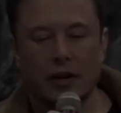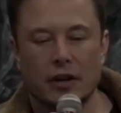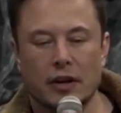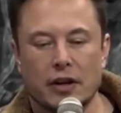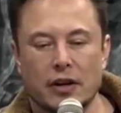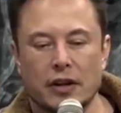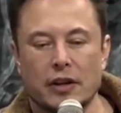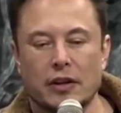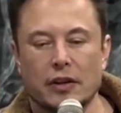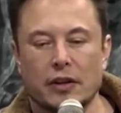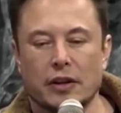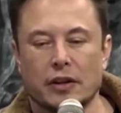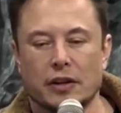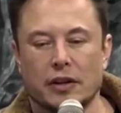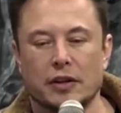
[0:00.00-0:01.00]

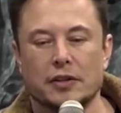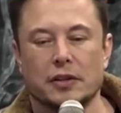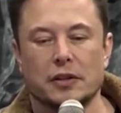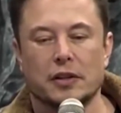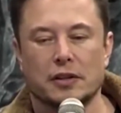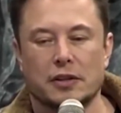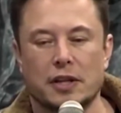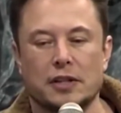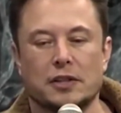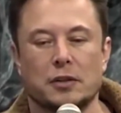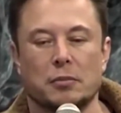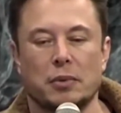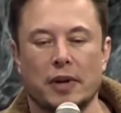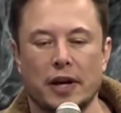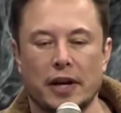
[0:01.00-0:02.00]
Yes, this tends to
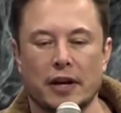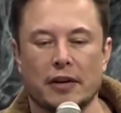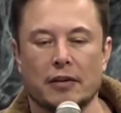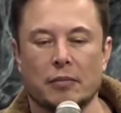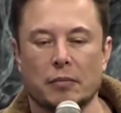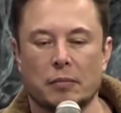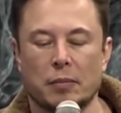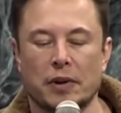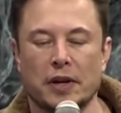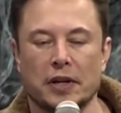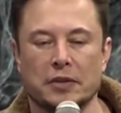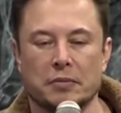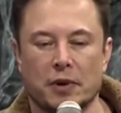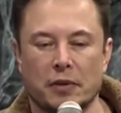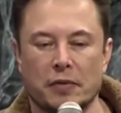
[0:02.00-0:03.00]
plague
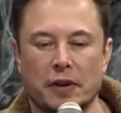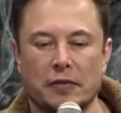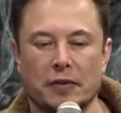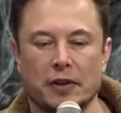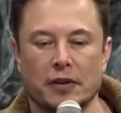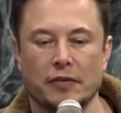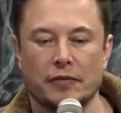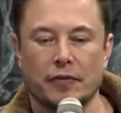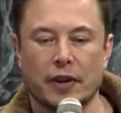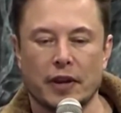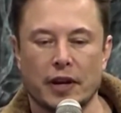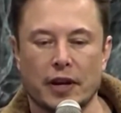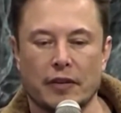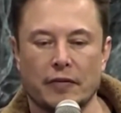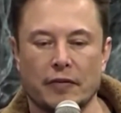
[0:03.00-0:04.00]
smart people.
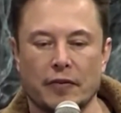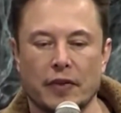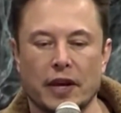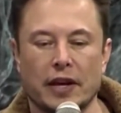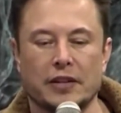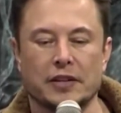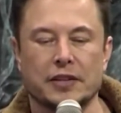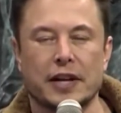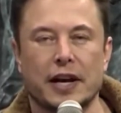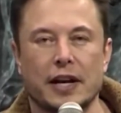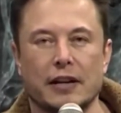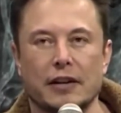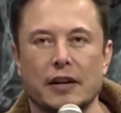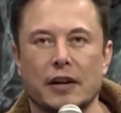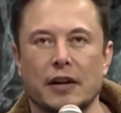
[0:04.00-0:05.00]
They just can't,
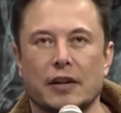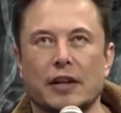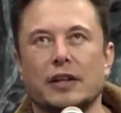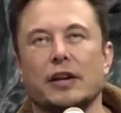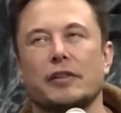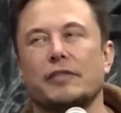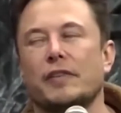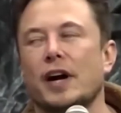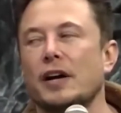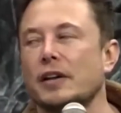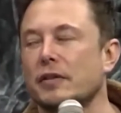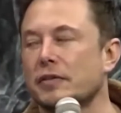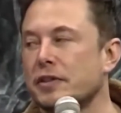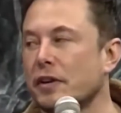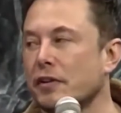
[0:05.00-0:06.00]
they define
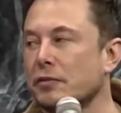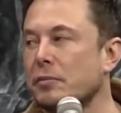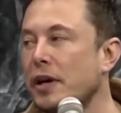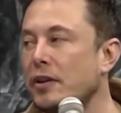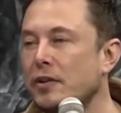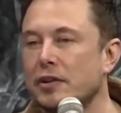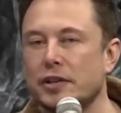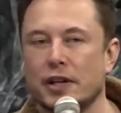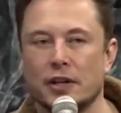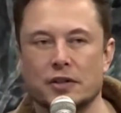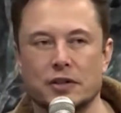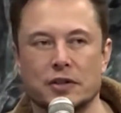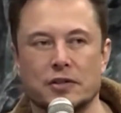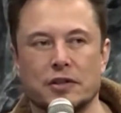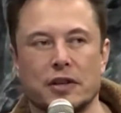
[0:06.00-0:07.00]
themselves by their
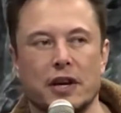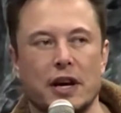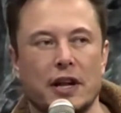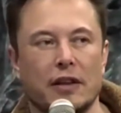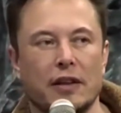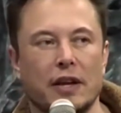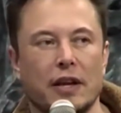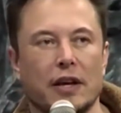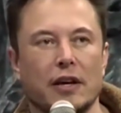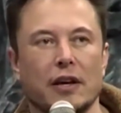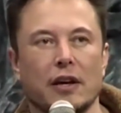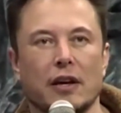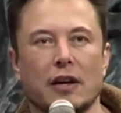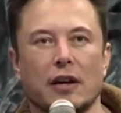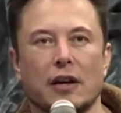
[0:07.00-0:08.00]
intelligence, and they
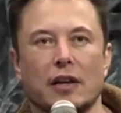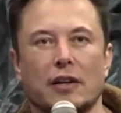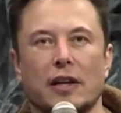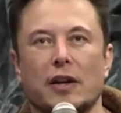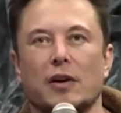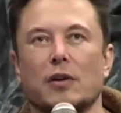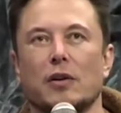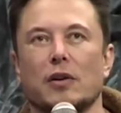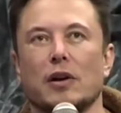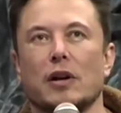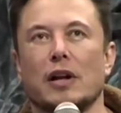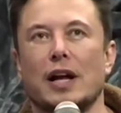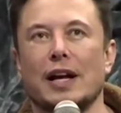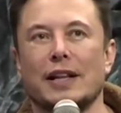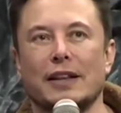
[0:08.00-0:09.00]
don't
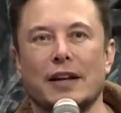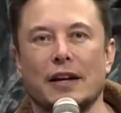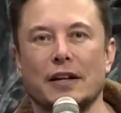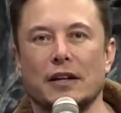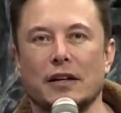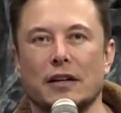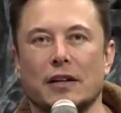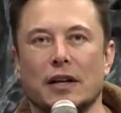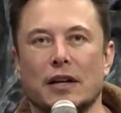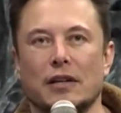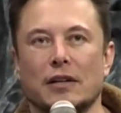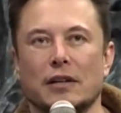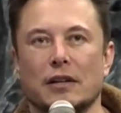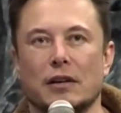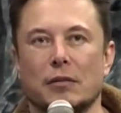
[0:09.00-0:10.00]
like the idea that
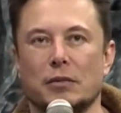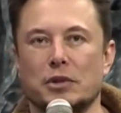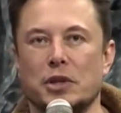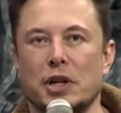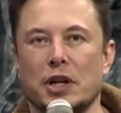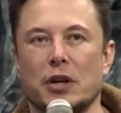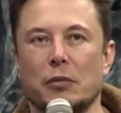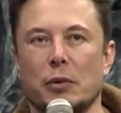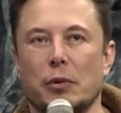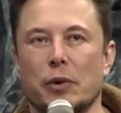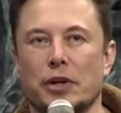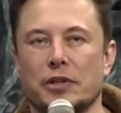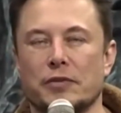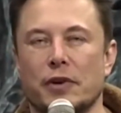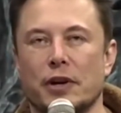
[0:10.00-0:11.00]
a machine could be way
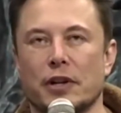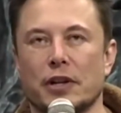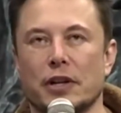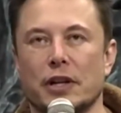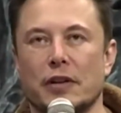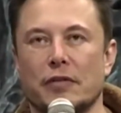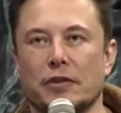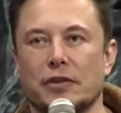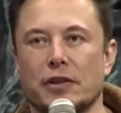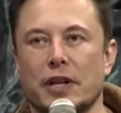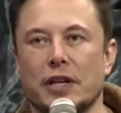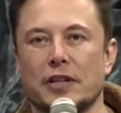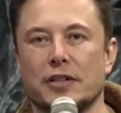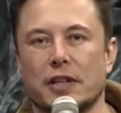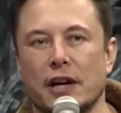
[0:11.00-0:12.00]
smarter than them, so they
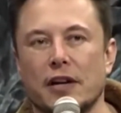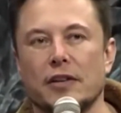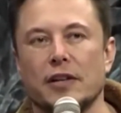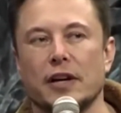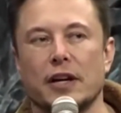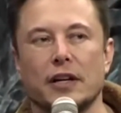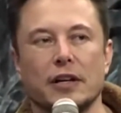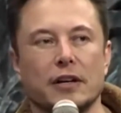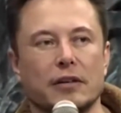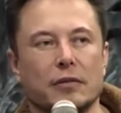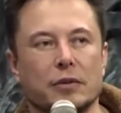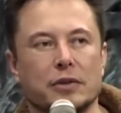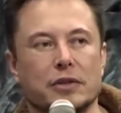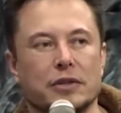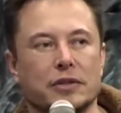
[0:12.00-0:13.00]
discount the idea, which
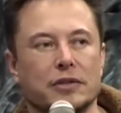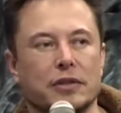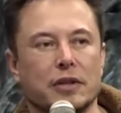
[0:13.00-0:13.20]
is